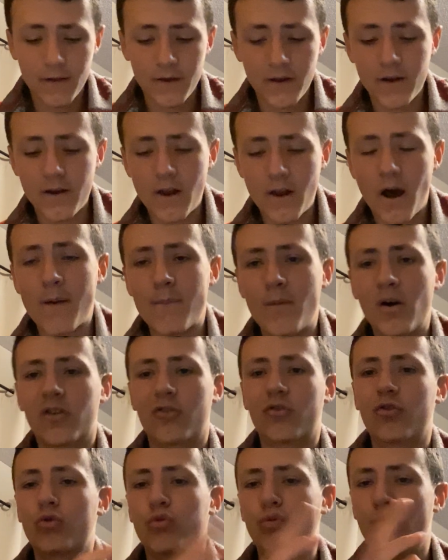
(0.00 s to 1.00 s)
and not much
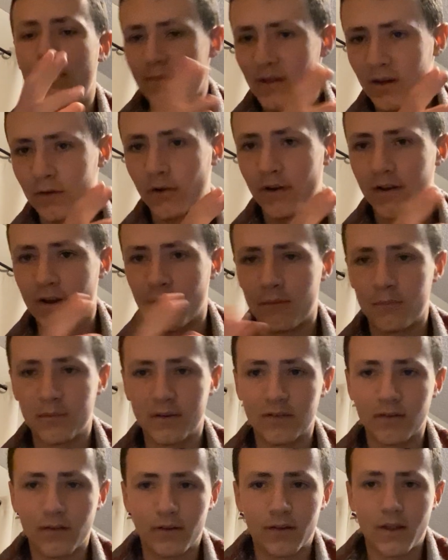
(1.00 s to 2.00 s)
swimming right now
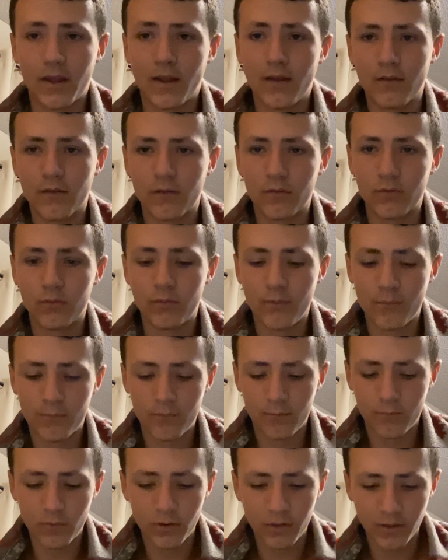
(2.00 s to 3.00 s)
because I can't swim
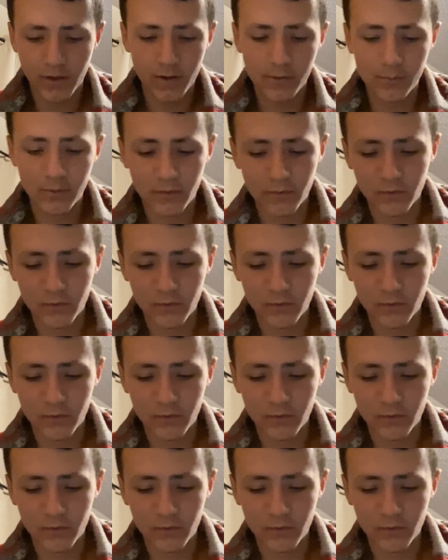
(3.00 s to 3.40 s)
really anywhere.